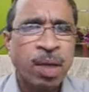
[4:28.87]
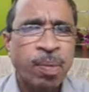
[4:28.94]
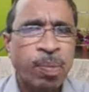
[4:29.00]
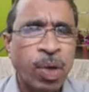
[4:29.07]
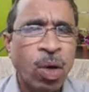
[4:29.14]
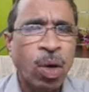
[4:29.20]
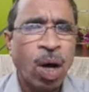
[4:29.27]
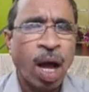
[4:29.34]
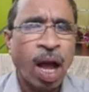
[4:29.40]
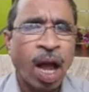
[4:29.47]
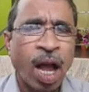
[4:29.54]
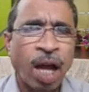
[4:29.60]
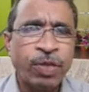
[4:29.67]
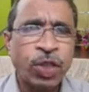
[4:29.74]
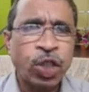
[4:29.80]
Below I
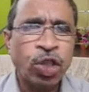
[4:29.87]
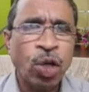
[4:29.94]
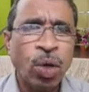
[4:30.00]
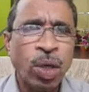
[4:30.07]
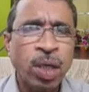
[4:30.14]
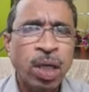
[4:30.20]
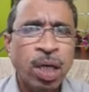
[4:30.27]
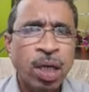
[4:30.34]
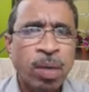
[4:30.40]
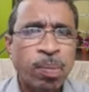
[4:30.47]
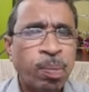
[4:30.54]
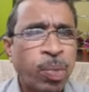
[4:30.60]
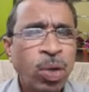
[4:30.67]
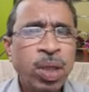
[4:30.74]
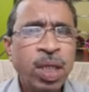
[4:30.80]
have shown
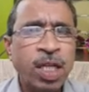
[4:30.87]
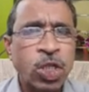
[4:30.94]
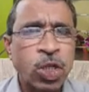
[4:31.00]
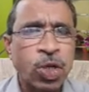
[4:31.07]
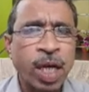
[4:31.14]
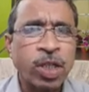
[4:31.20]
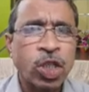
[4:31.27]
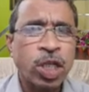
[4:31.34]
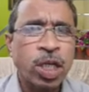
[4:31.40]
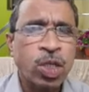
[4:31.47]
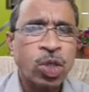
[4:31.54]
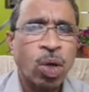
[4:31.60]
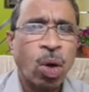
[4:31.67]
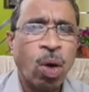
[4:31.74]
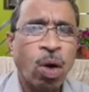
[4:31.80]
both the
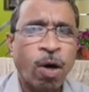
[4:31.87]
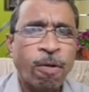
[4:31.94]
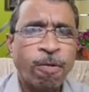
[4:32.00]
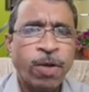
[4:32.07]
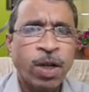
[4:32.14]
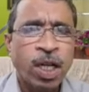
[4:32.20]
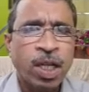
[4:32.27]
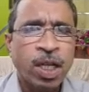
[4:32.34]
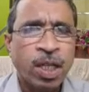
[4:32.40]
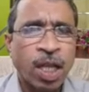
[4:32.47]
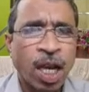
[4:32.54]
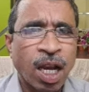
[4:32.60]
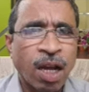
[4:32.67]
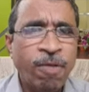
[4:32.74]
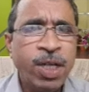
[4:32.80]
structures of the
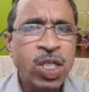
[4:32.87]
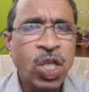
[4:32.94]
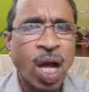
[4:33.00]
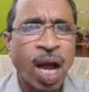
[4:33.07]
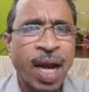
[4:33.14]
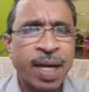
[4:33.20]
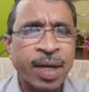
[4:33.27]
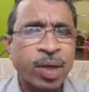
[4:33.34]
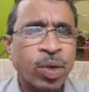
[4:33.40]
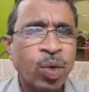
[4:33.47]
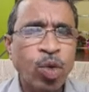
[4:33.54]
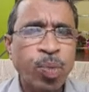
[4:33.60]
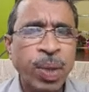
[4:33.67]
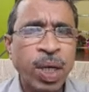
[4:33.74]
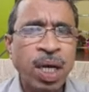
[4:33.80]
Lewis and
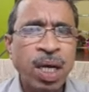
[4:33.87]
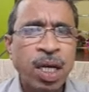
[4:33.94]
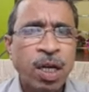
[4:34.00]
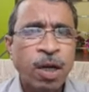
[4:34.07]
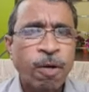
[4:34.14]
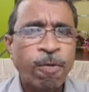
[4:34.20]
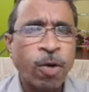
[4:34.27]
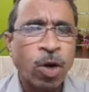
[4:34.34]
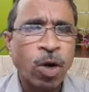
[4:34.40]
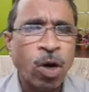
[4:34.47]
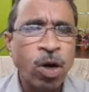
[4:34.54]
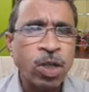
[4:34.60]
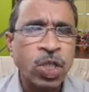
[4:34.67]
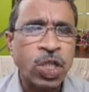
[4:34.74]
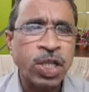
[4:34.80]
Cooper for
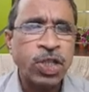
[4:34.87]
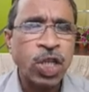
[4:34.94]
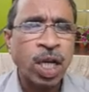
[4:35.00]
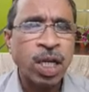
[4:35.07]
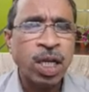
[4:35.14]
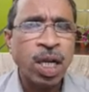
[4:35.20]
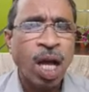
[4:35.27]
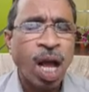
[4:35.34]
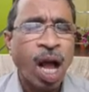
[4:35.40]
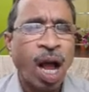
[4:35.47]
oxygen